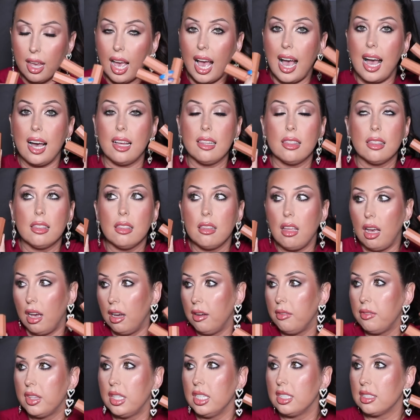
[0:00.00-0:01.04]
I
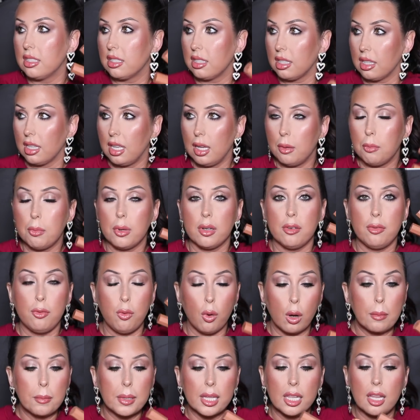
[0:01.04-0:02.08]
love this lip
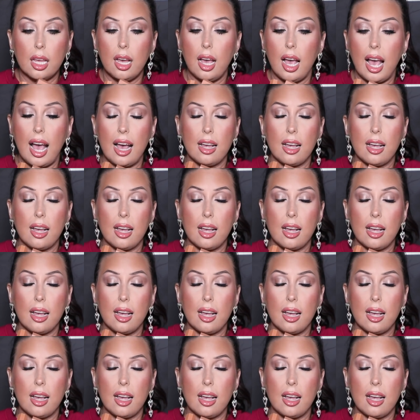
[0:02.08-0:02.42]
formula.